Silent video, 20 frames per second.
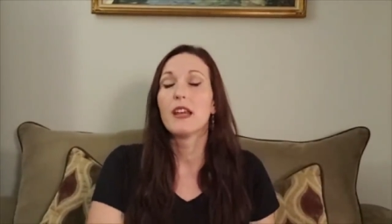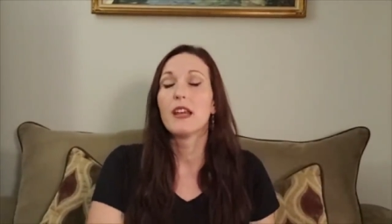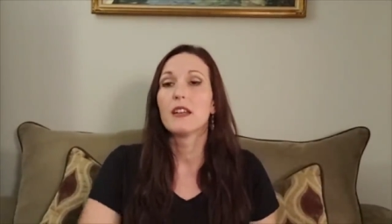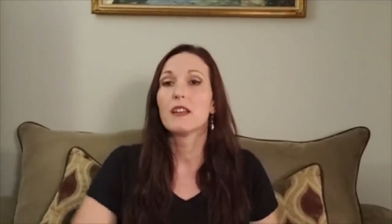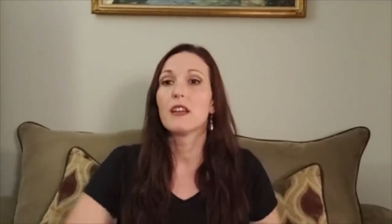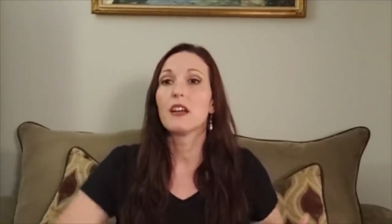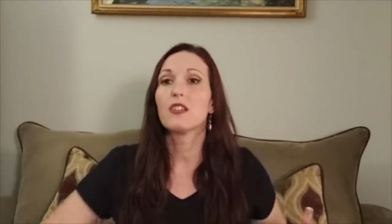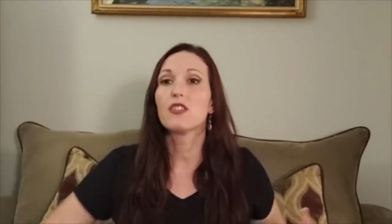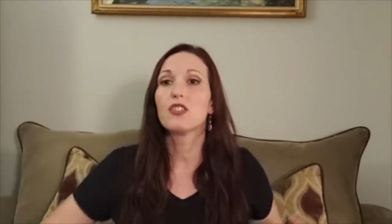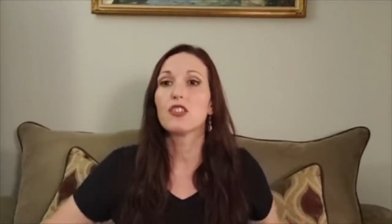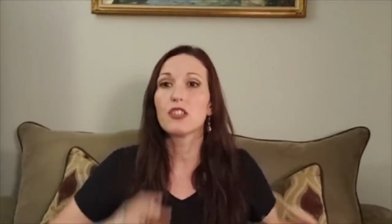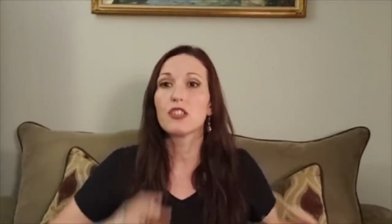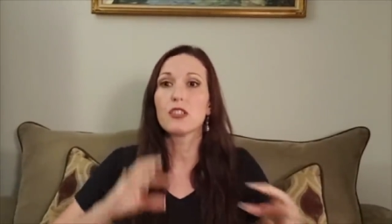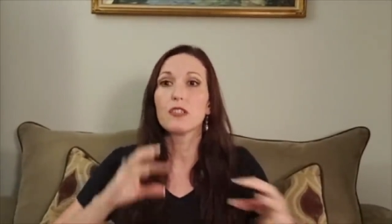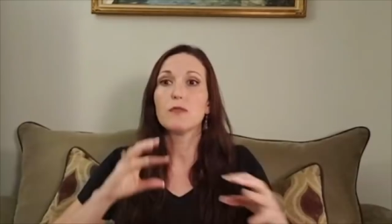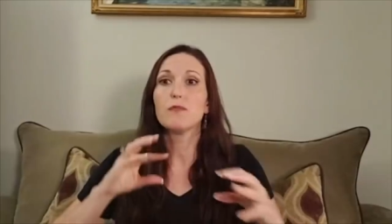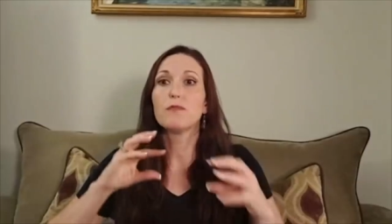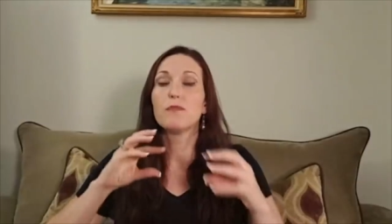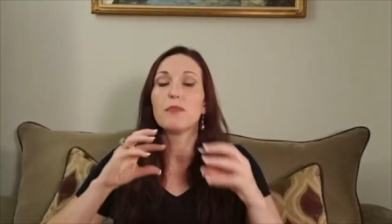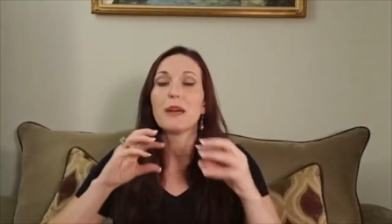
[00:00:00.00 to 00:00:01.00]
Not just
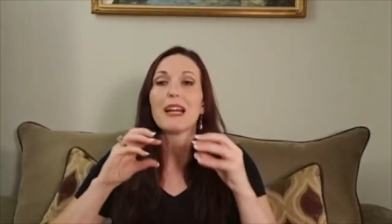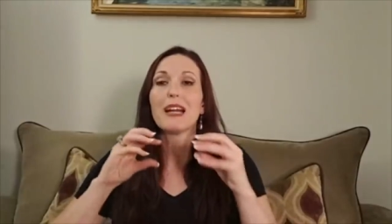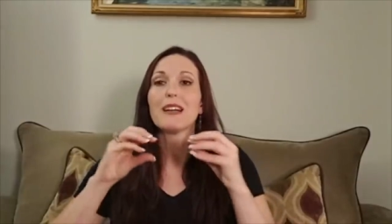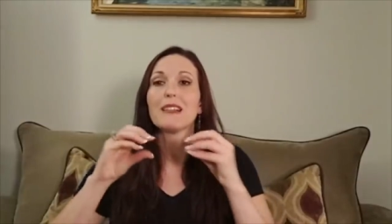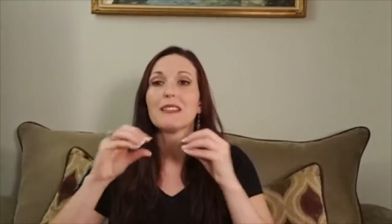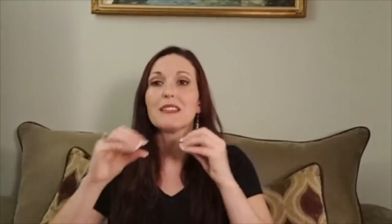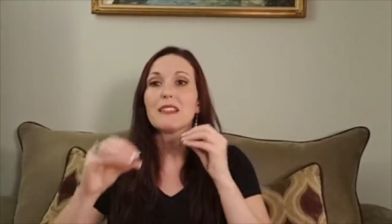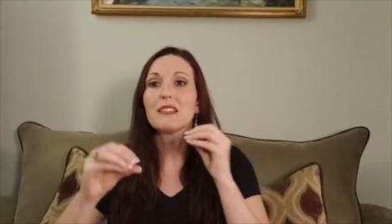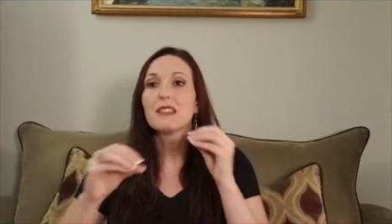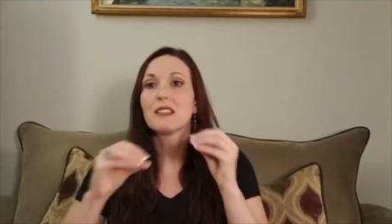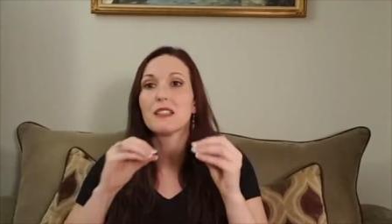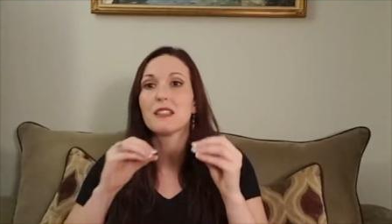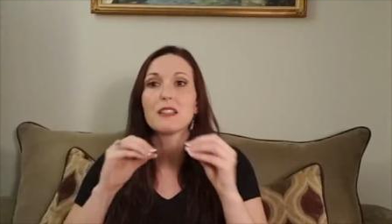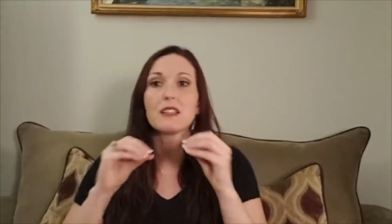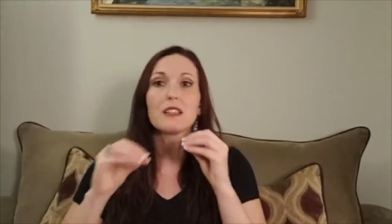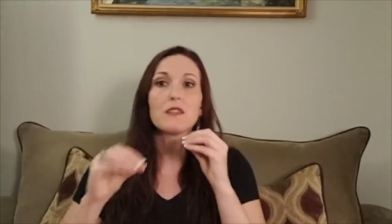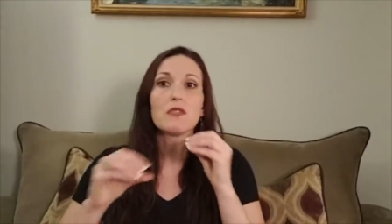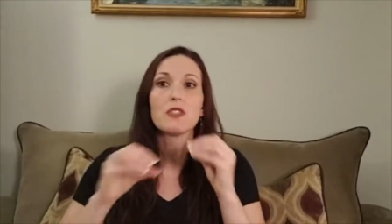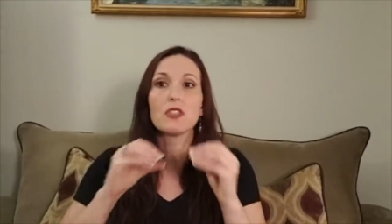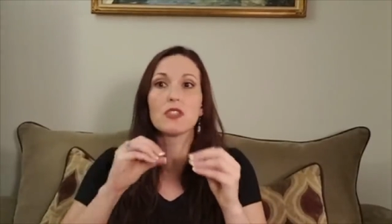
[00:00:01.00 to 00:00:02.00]
a balancing
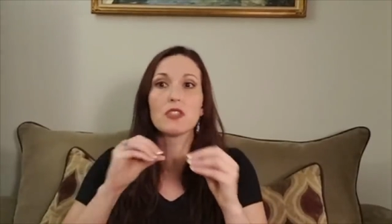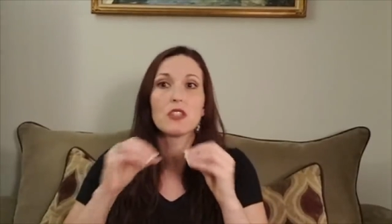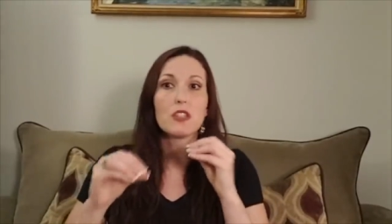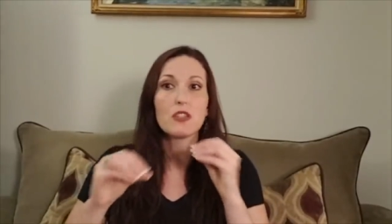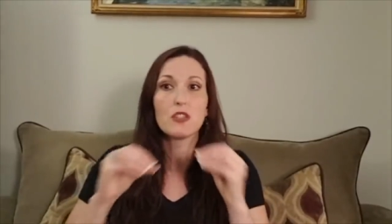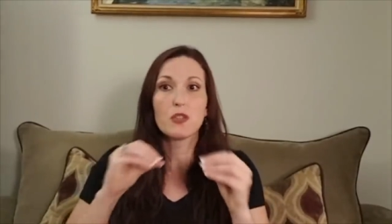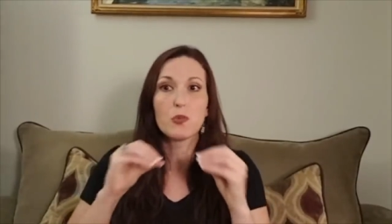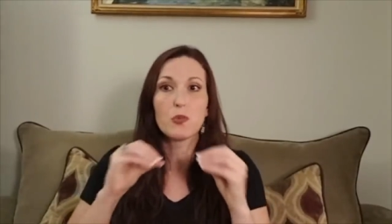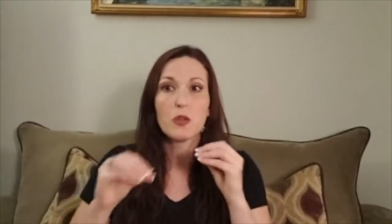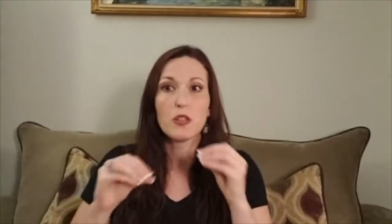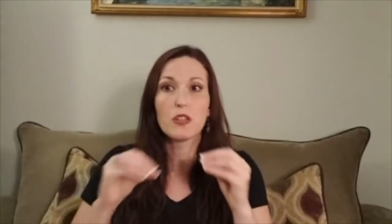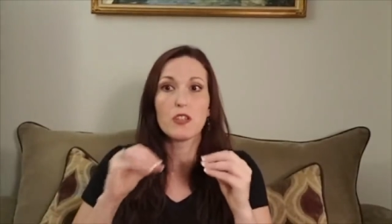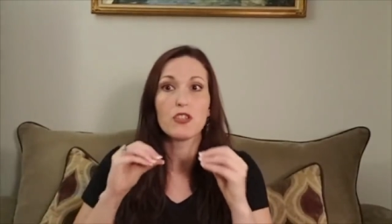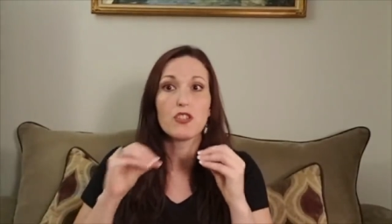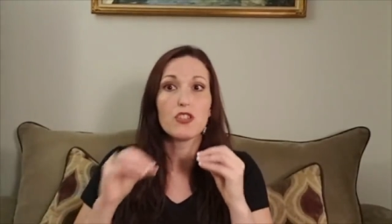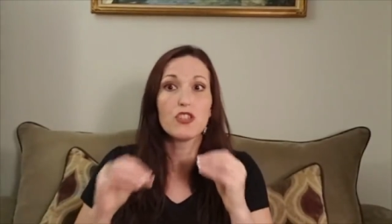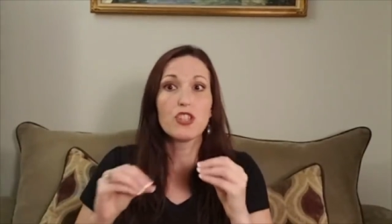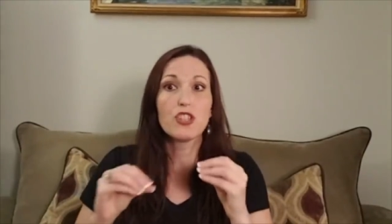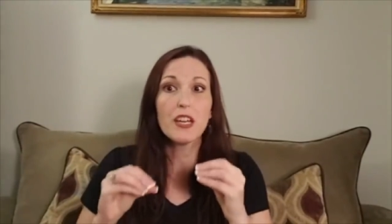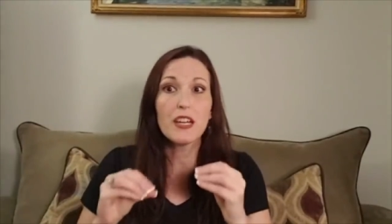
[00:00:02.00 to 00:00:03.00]
of the scales where
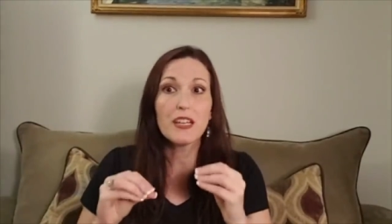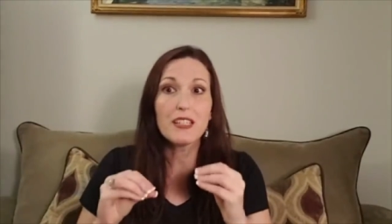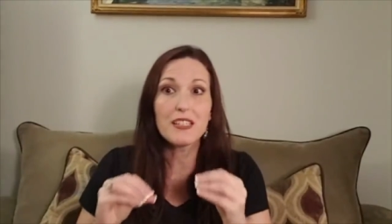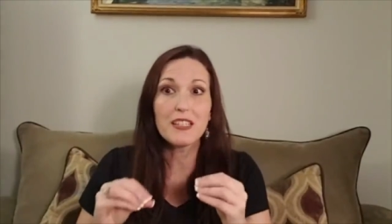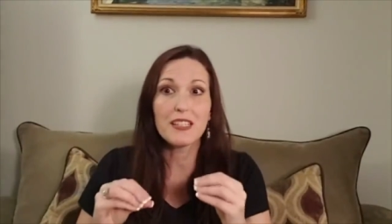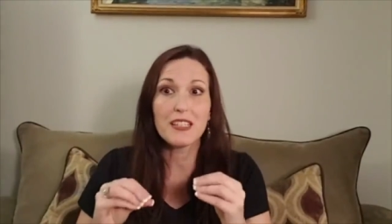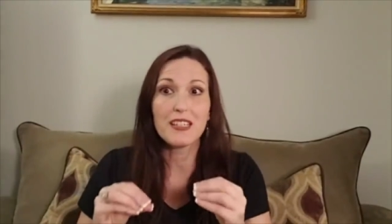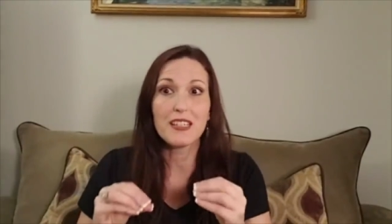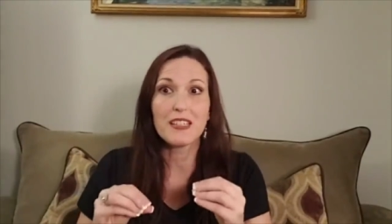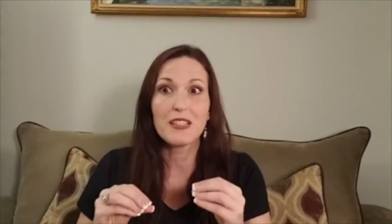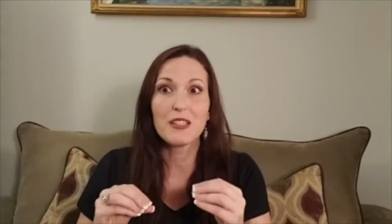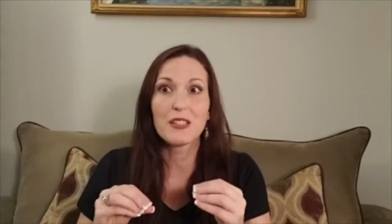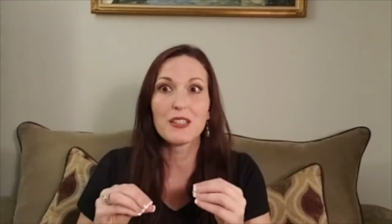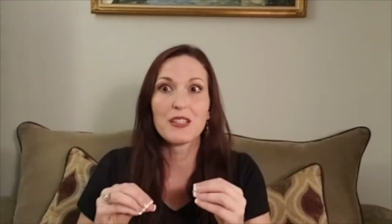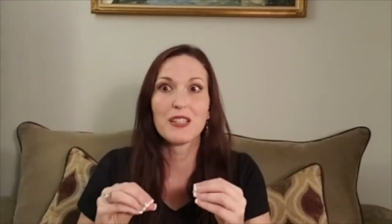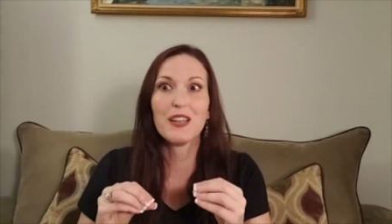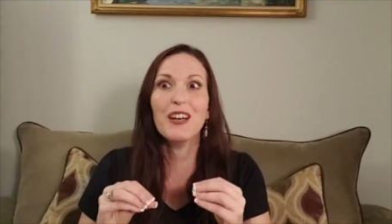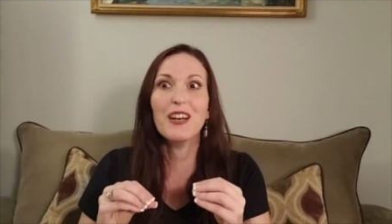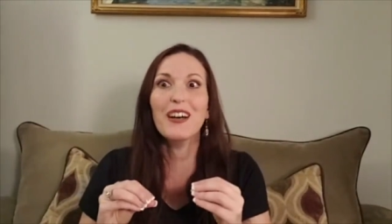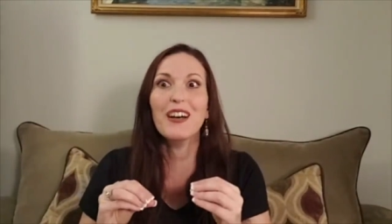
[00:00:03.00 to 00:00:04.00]
there's justice,